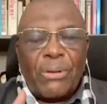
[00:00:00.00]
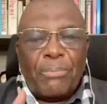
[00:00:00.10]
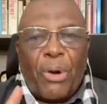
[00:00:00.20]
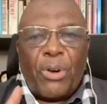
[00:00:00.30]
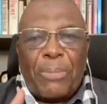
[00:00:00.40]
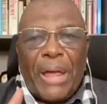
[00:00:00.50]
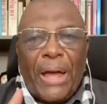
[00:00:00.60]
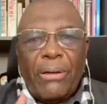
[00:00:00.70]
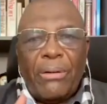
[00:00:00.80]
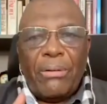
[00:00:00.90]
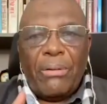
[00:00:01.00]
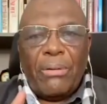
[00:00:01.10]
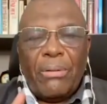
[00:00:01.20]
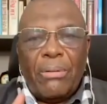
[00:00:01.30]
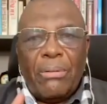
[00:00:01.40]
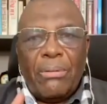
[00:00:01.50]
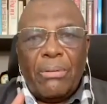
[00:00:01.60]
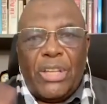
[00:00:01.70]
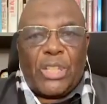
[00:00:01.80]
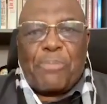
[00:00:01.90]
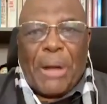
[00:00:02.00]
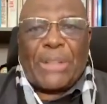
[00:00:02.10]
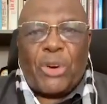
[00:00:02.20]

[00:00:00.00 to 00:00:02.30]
Paul Biya? He's part